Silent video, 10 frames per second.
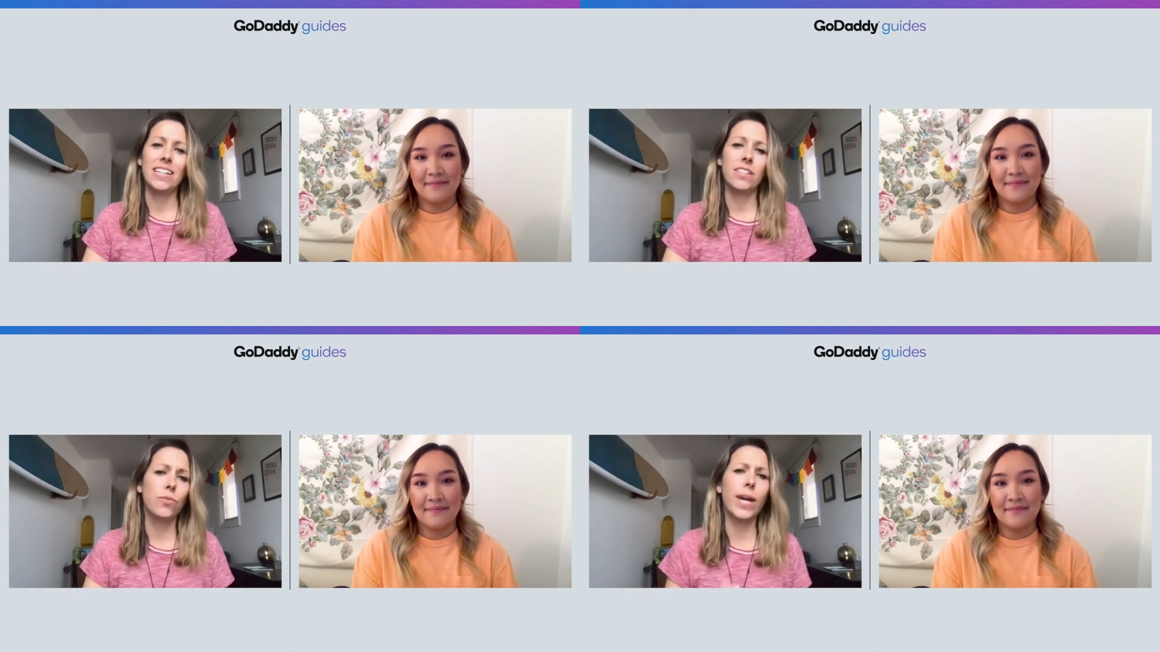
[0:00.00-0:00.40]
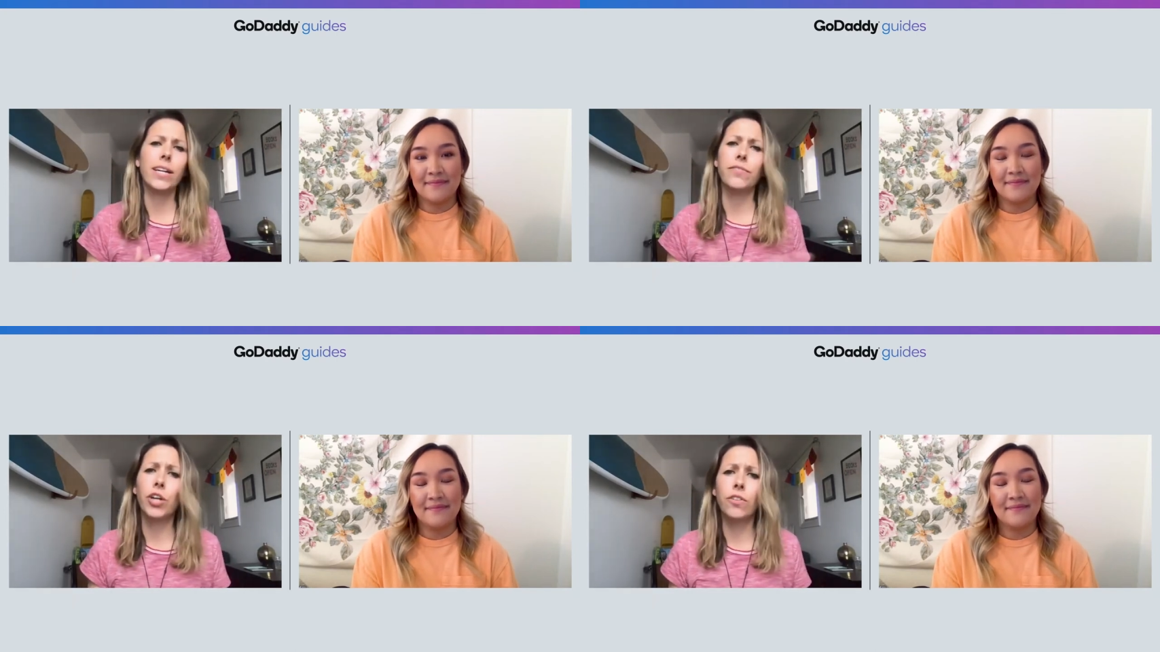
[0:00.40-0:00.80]
Speaker 1: And in the
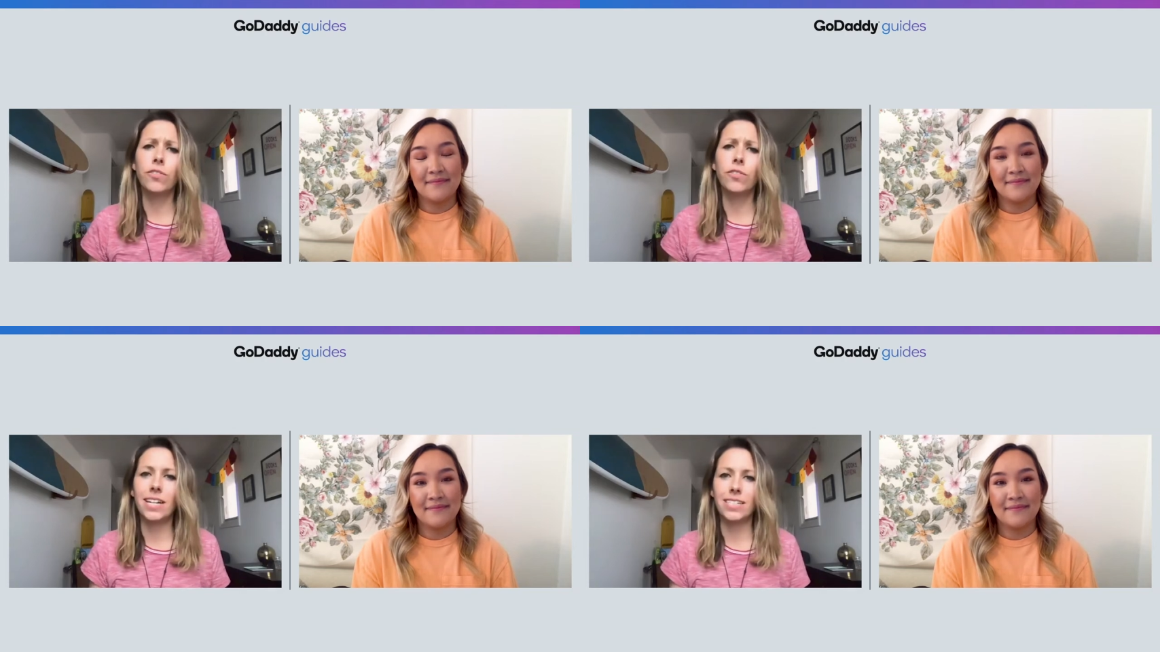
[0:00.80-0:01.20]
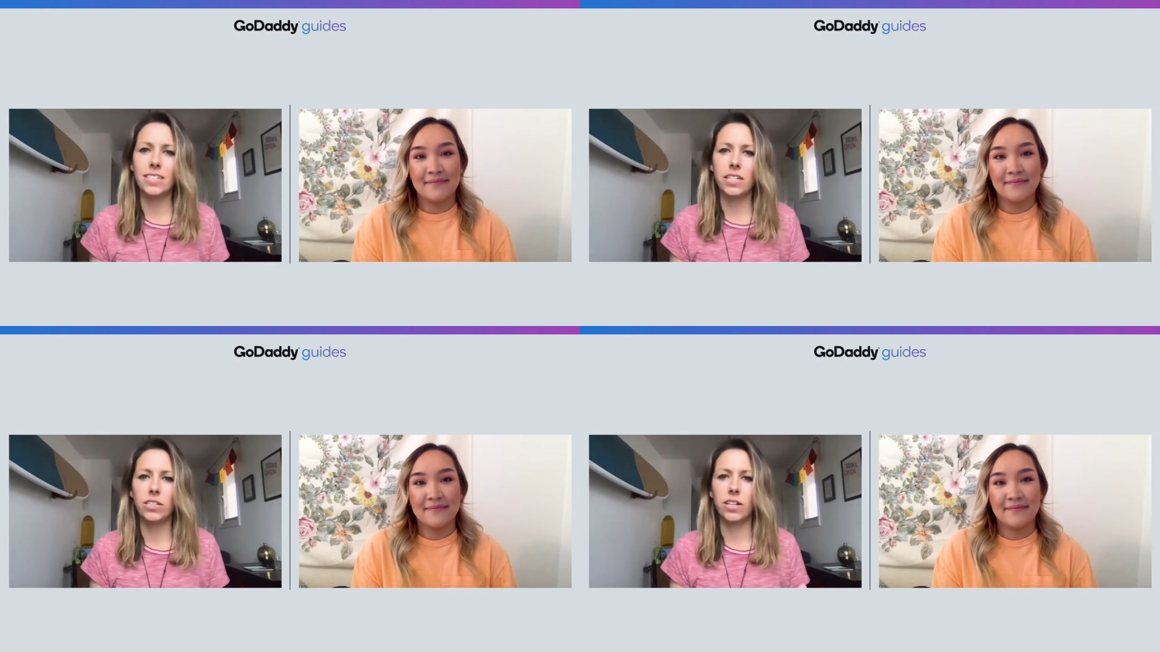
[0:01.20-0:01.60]
wake of COVID
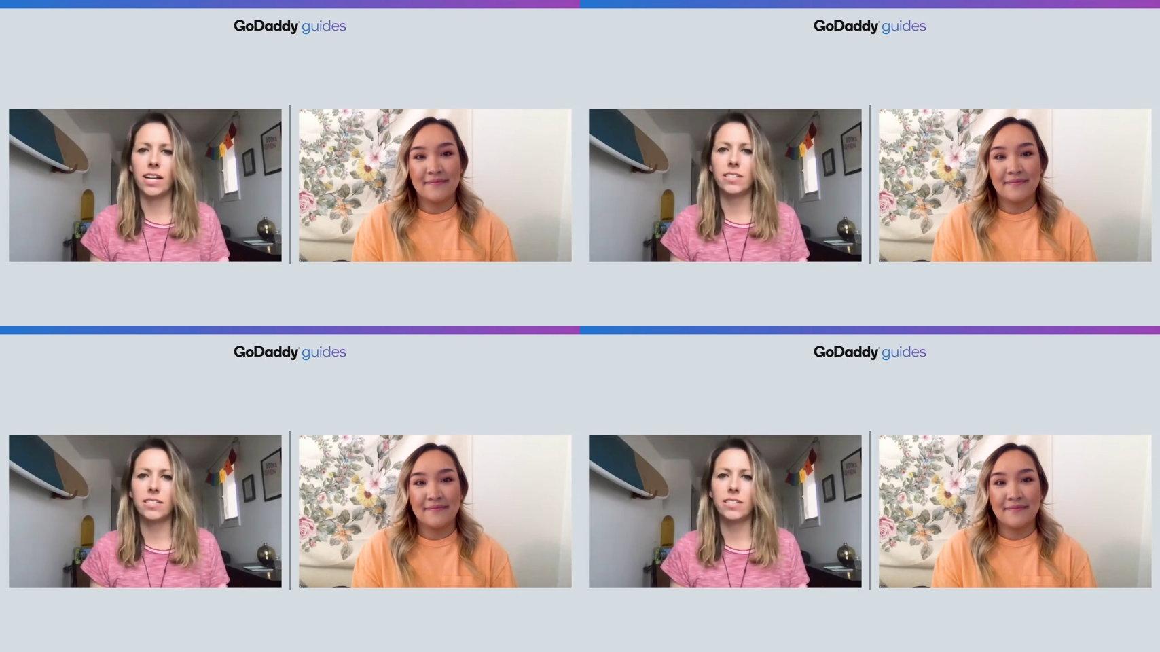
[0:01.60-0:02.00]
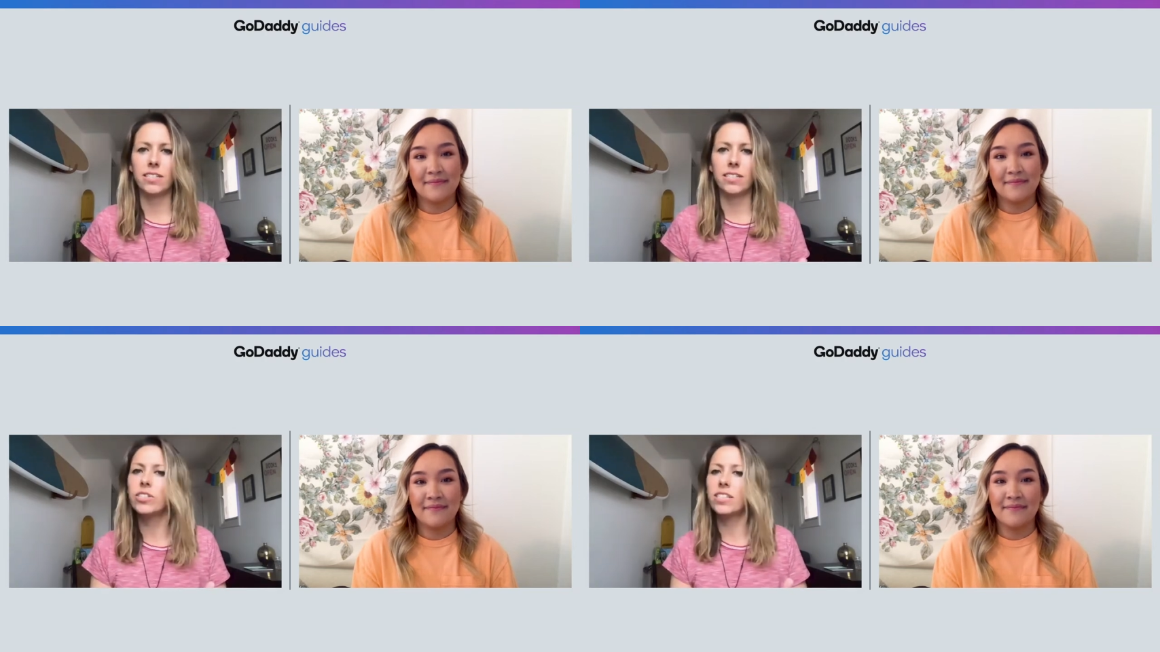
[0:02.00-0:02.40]
19
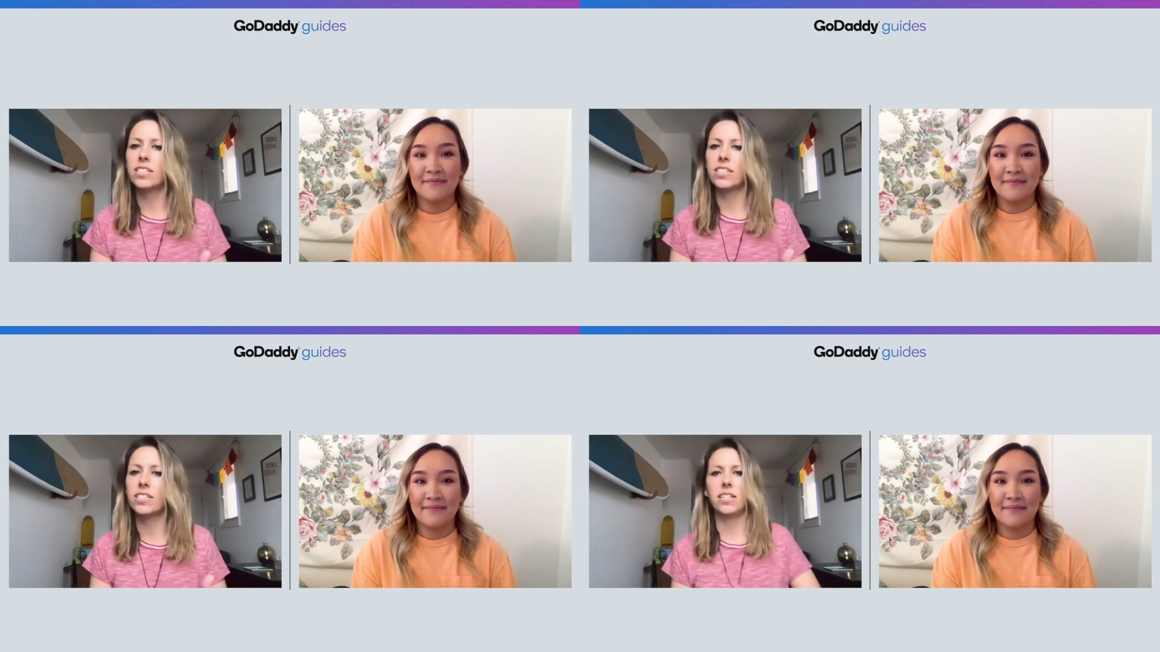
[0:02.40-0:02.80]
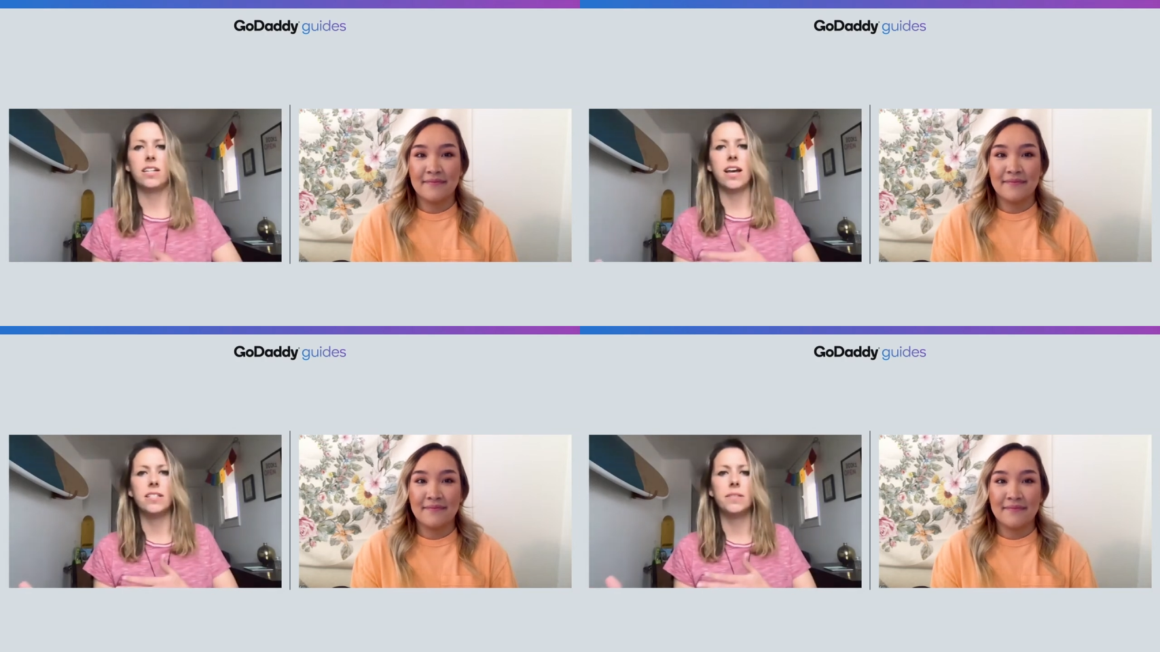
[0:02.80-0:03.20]
crisis, social
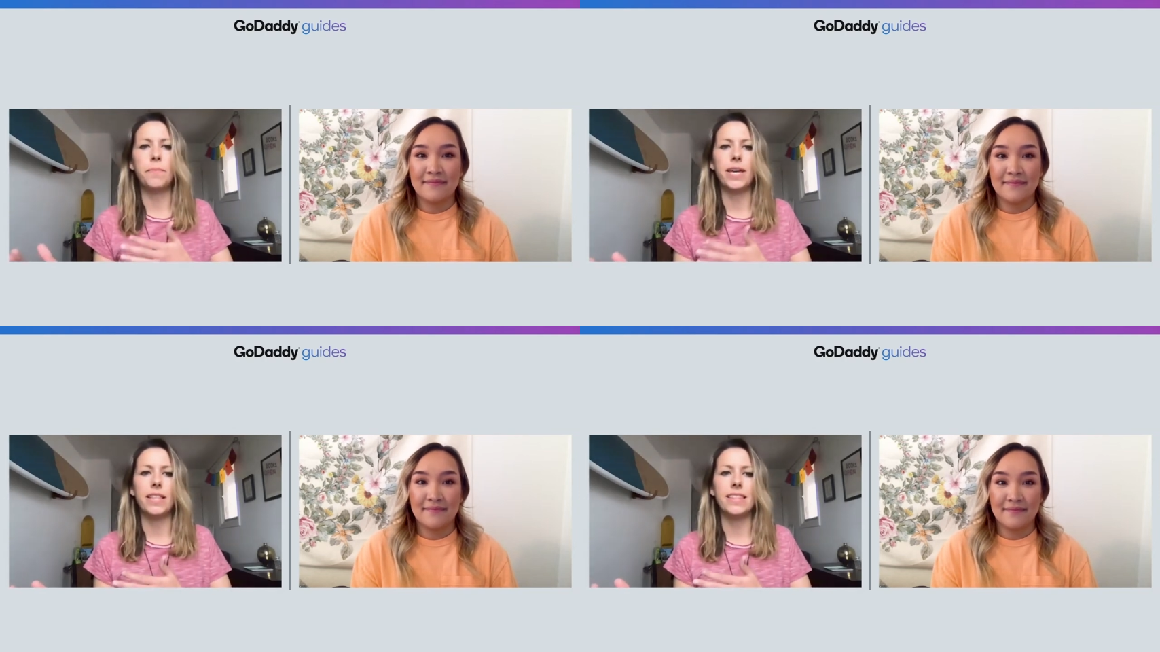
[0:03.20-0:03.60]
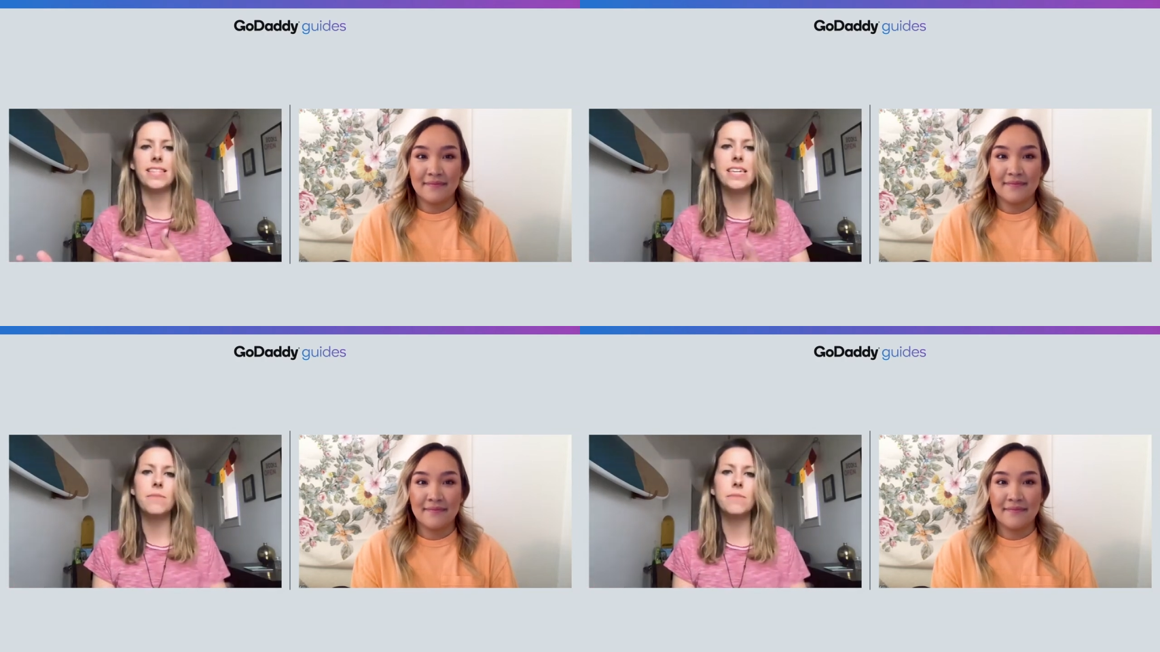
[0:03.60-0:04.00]
distancing has been the